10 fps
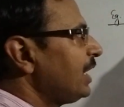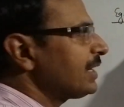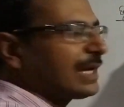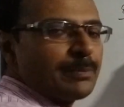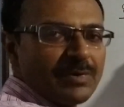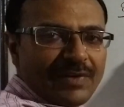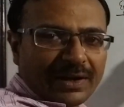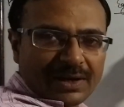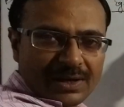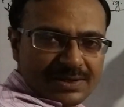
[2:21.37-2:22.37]
8 can be
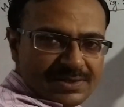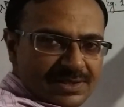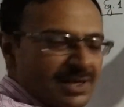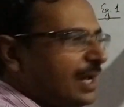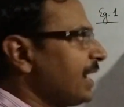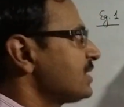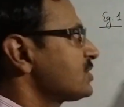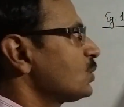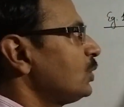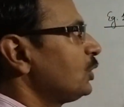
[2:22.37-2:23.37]
factorized
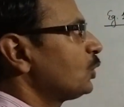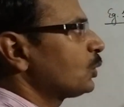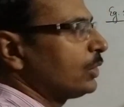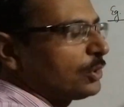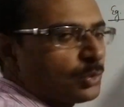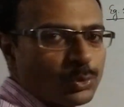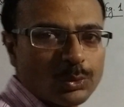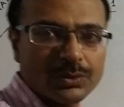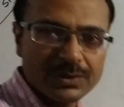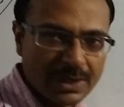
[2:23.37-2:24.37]
as 2 into 2 into
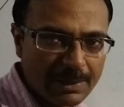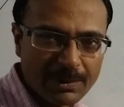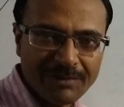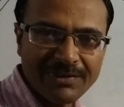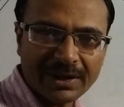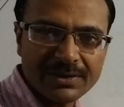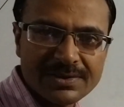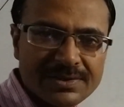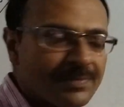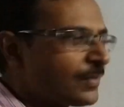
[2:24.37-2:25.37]
2, 3 prime
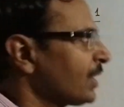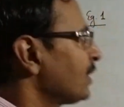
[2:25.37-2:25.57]
factors.